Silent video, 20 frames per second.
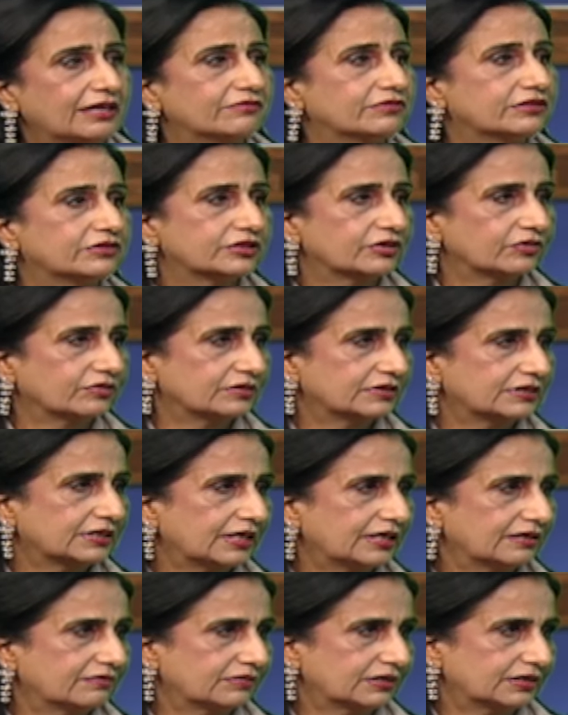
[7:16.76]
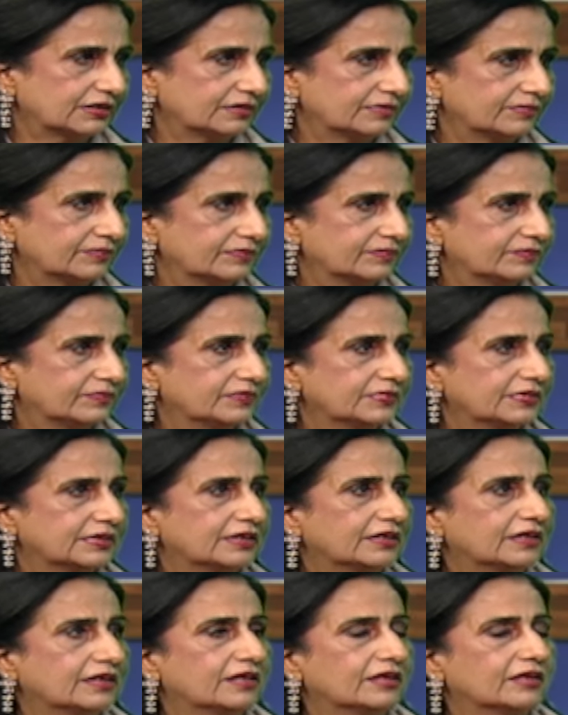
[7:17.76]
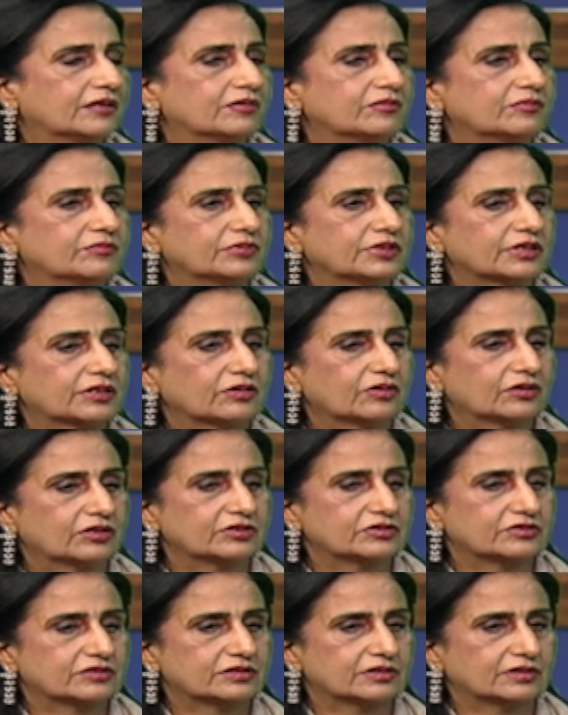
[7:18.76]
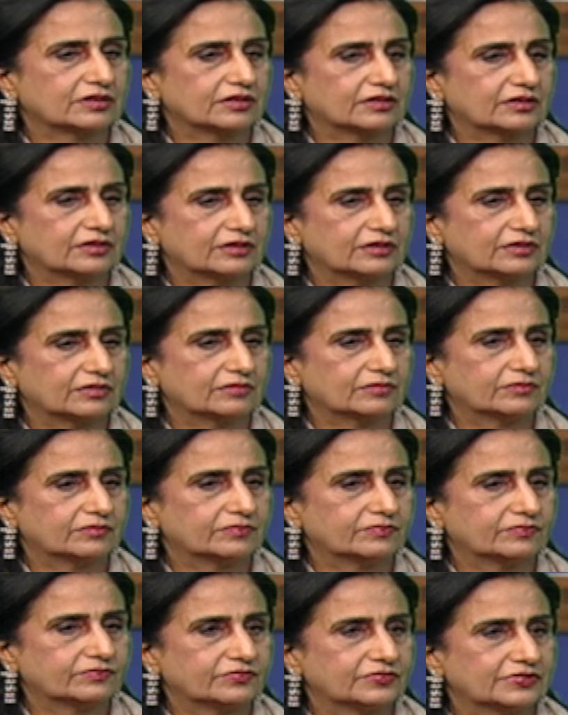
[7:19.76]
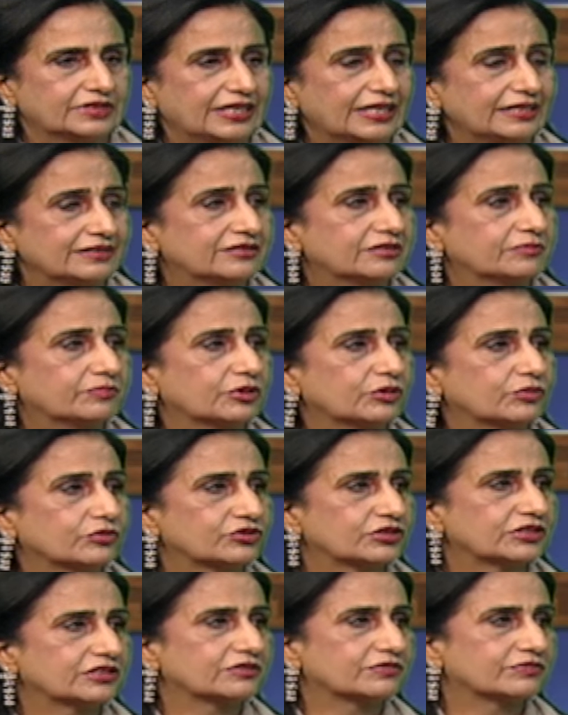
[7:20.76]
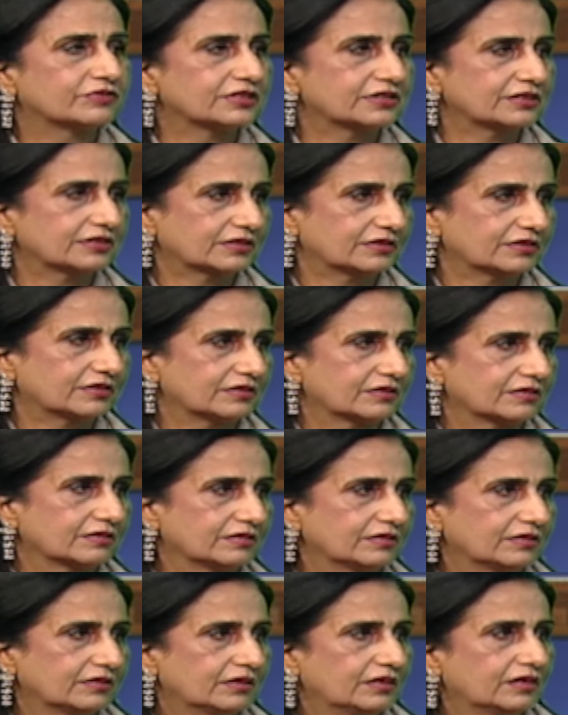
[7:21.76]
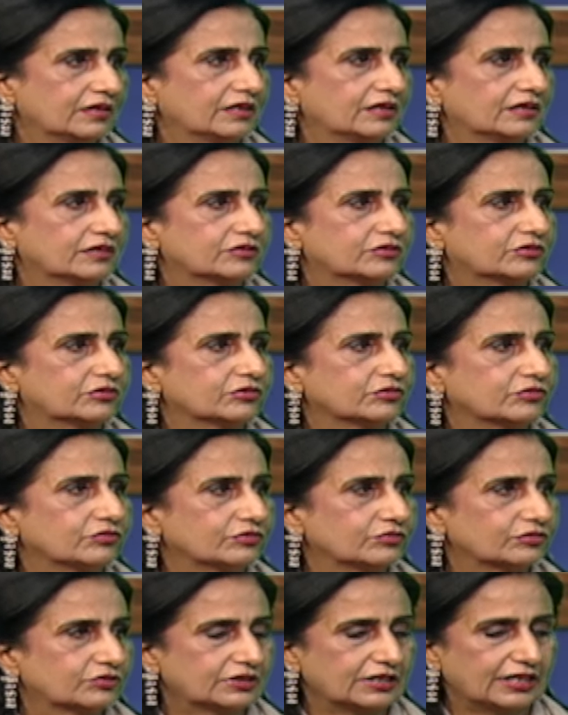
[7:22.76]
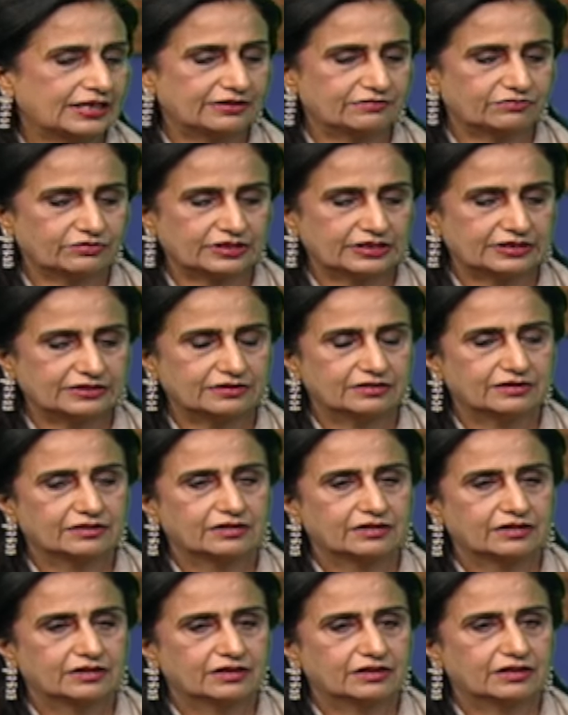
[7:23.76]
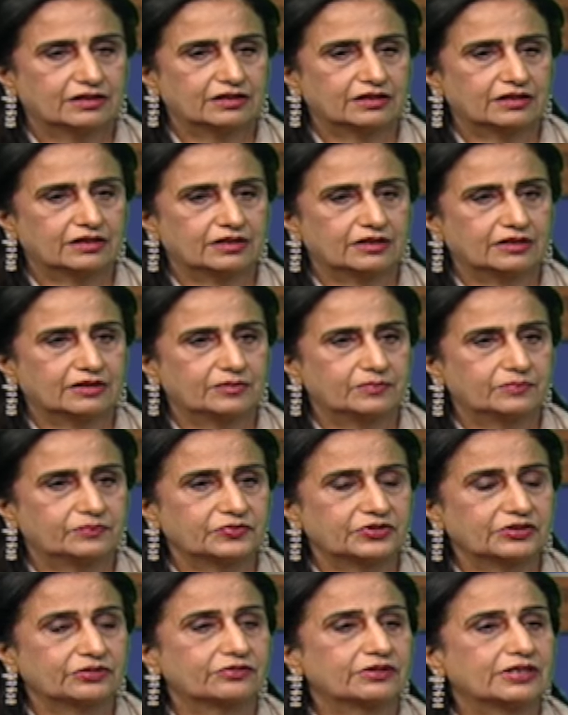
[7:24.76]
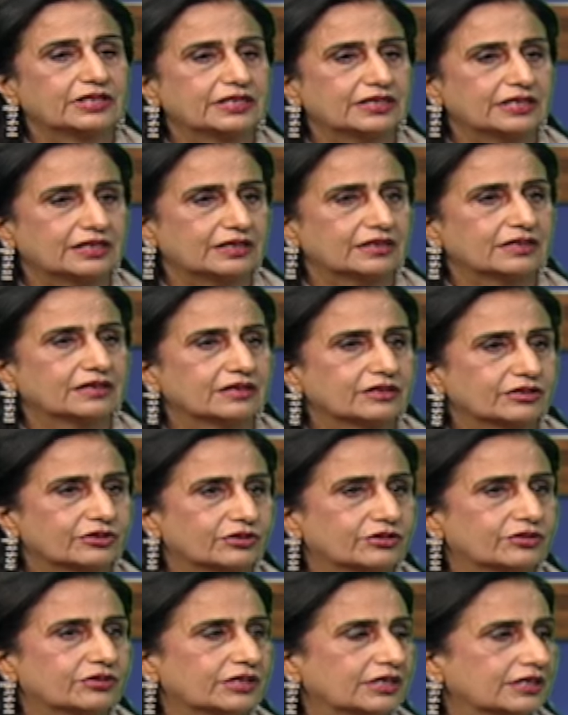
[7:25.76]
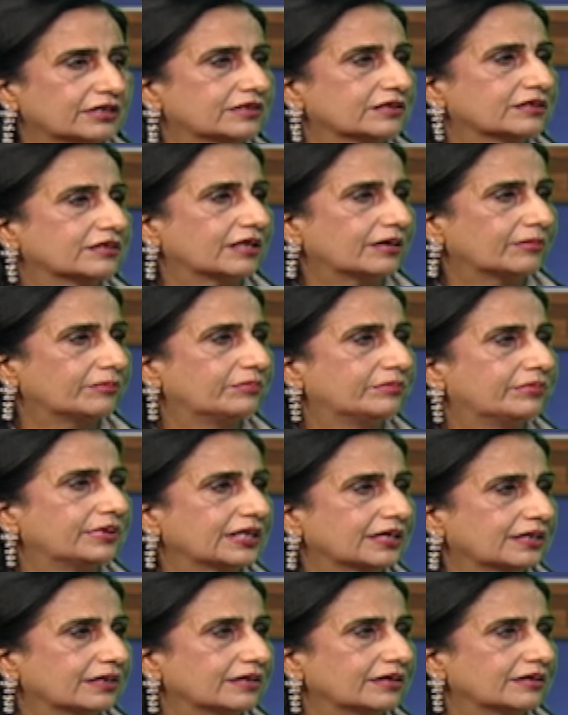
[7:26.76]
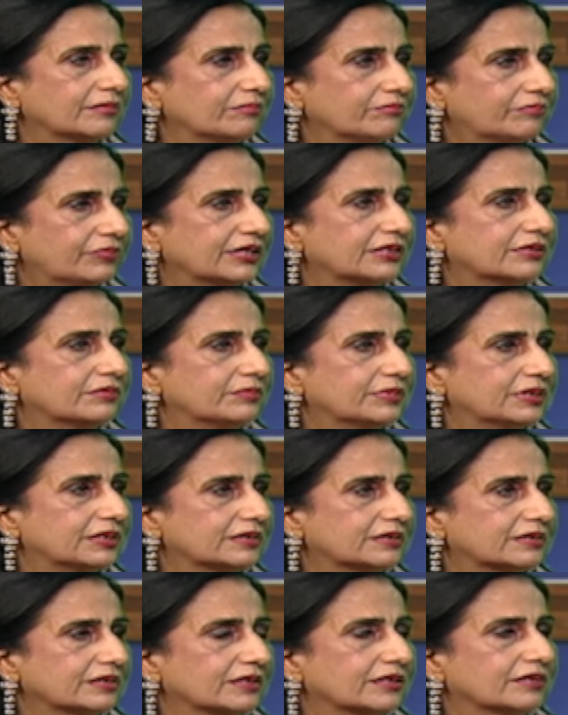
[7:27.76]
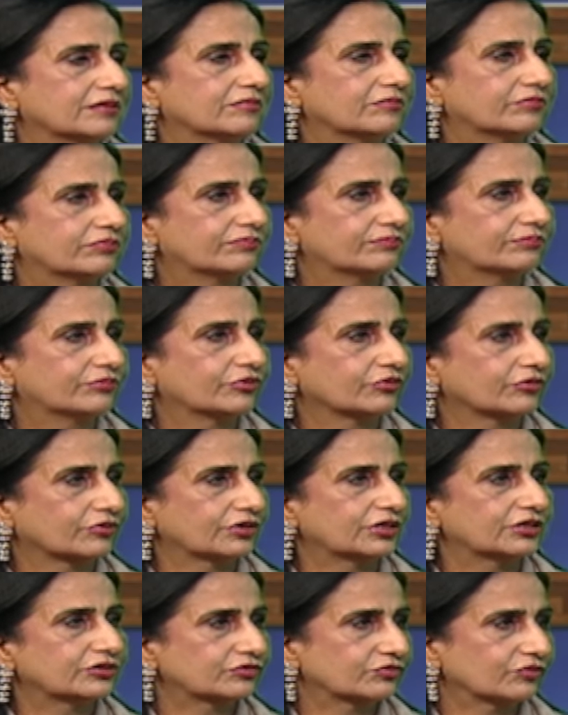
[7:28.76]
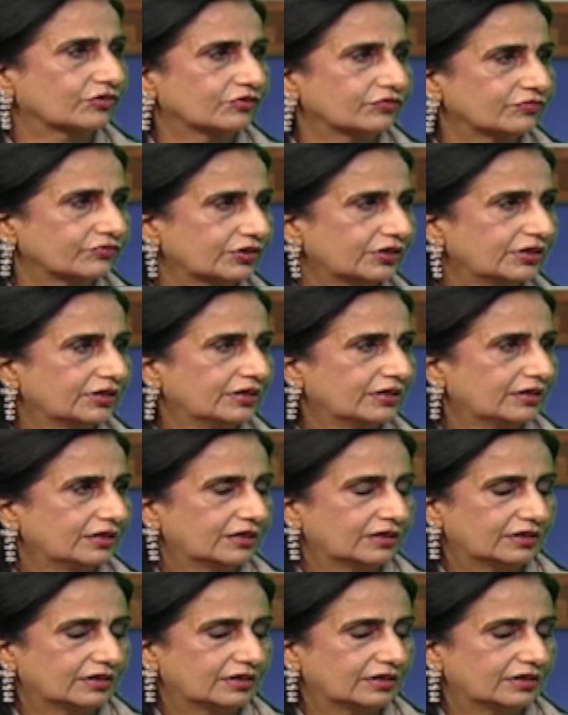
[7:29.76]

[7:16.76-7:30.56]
rivalry on Taiwan, because Nancy Pelosi's visit to Taiwan really created a big impediment in progress of